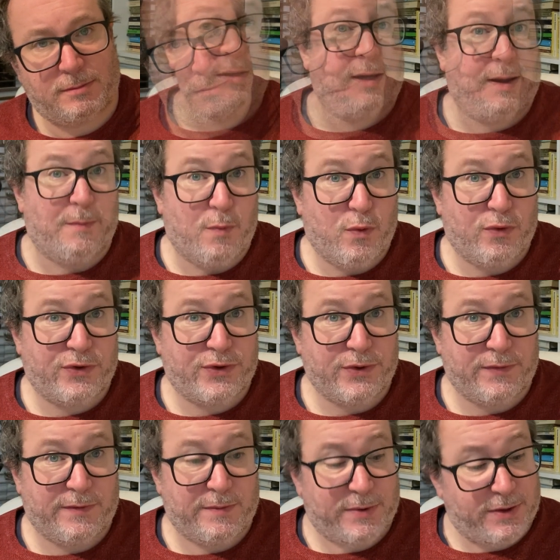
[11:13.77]
and more
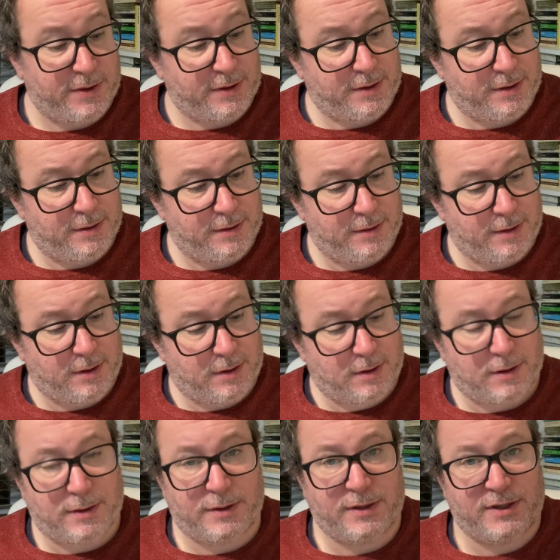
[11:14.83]
Silverberg,
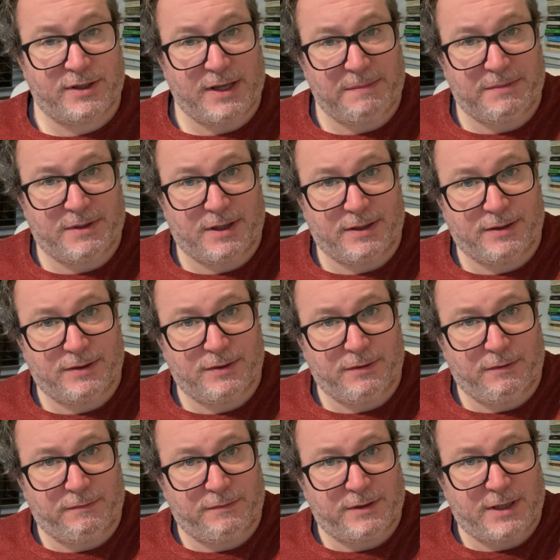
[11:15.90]
The Stepsons
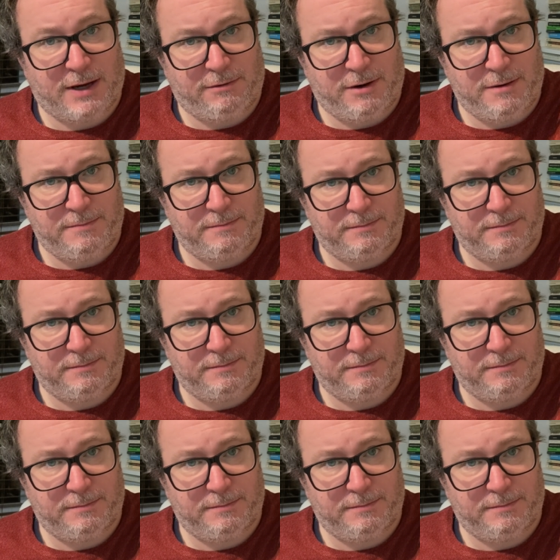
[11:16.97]
of Terror,